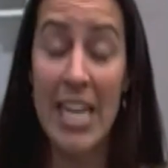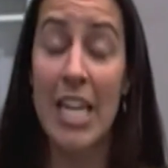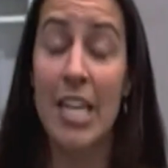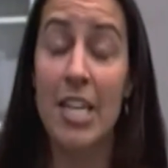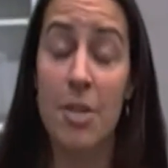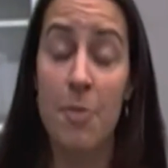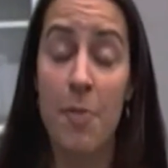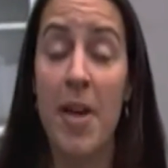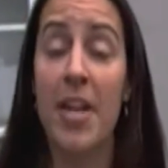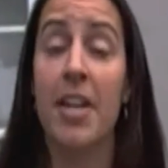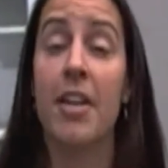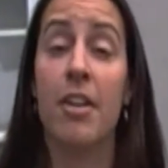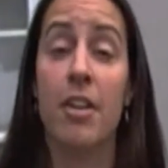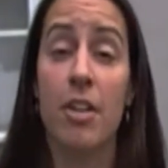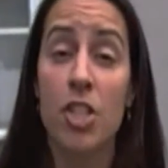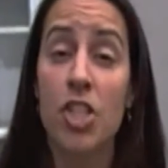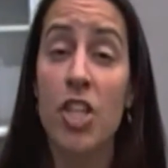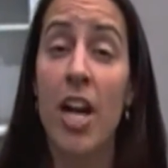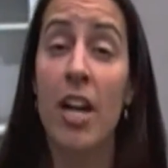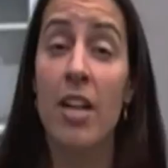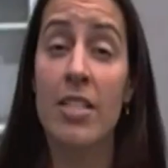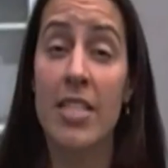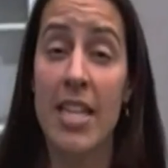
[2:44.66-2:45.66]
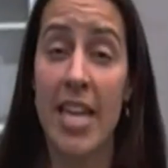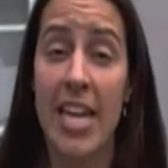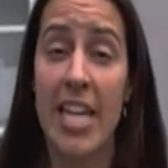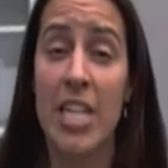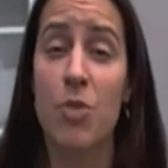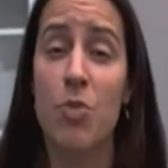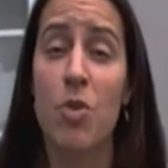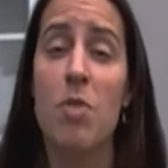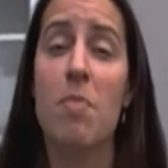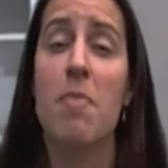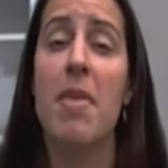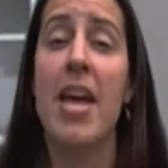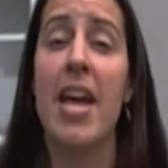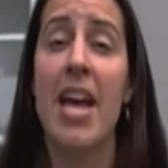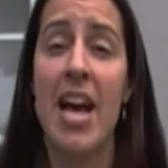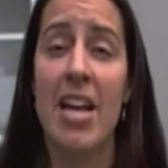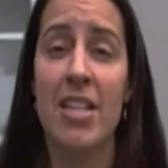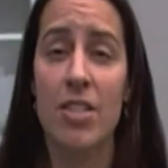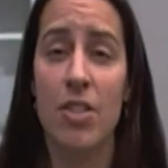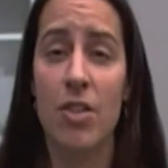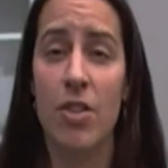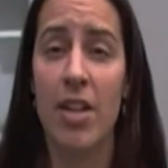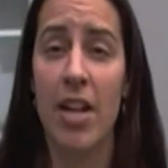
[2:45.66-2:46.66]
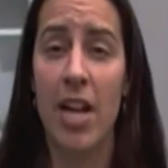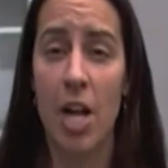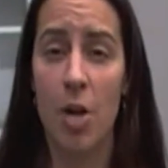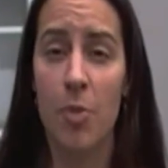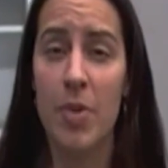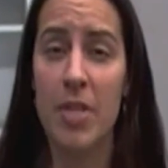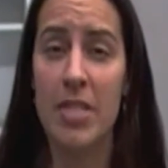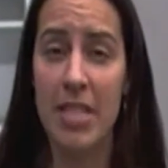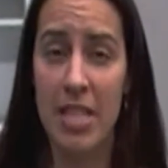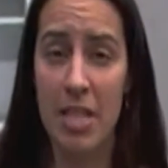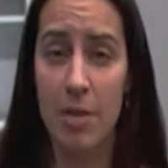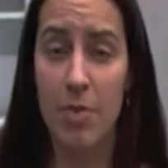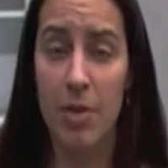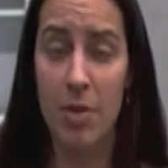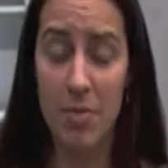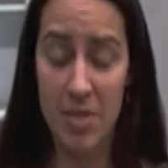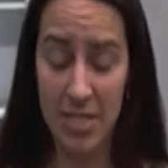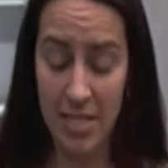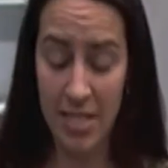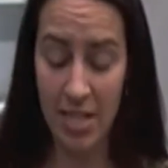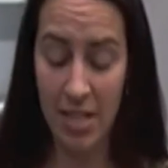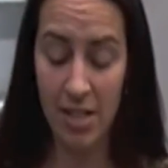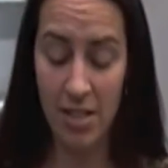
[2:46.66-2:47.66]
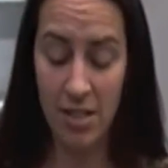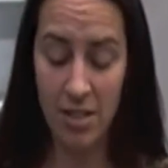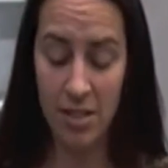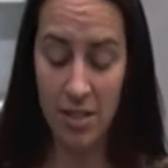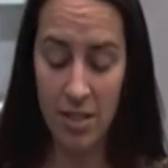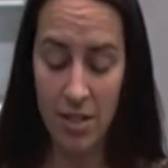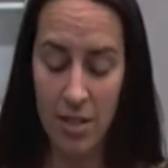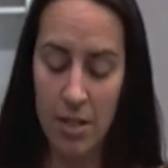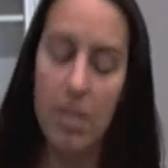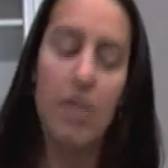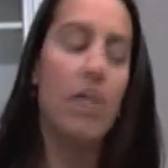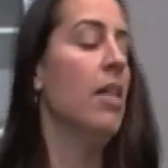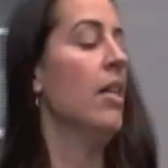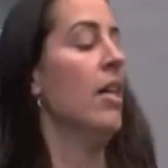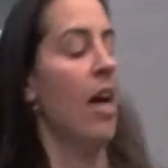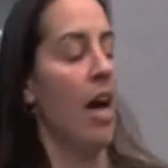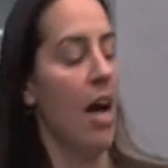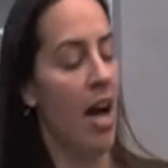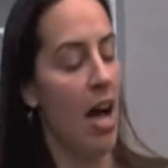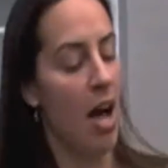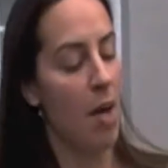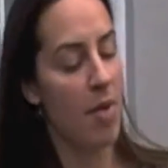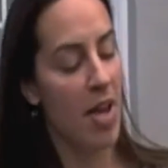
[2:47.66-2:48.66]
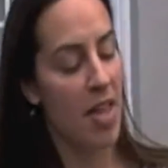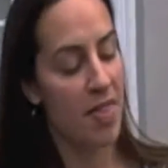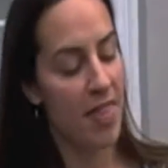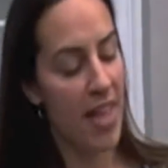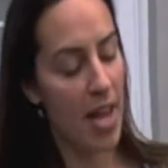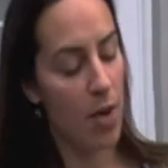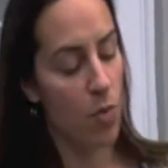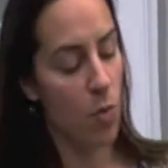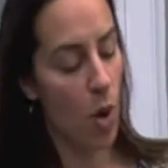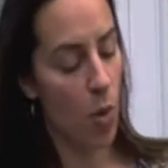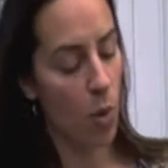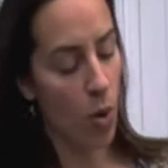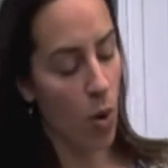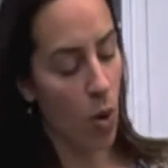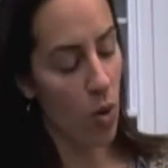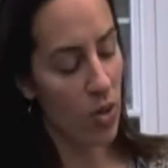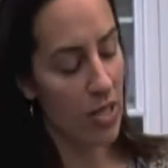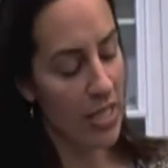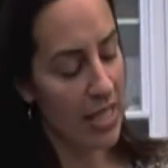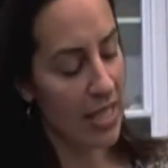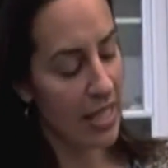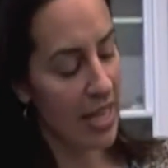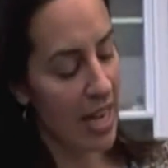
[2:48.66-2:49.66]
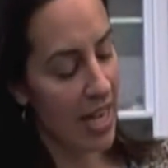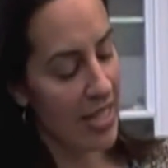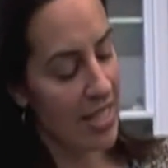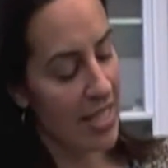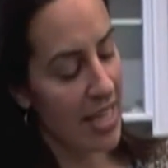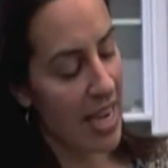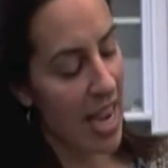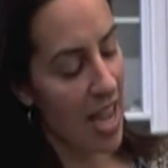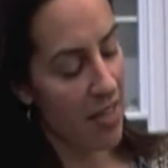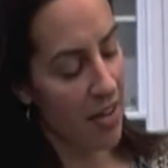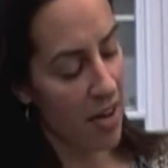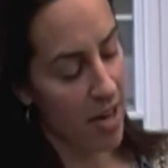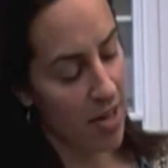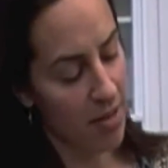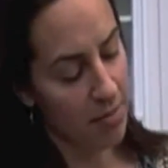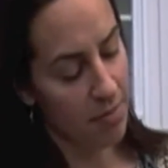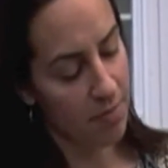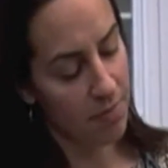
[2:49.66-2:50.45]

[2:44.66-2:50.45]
Depending on your child's age, we may ask you to help us keep them still. And then while we're holding the cut together,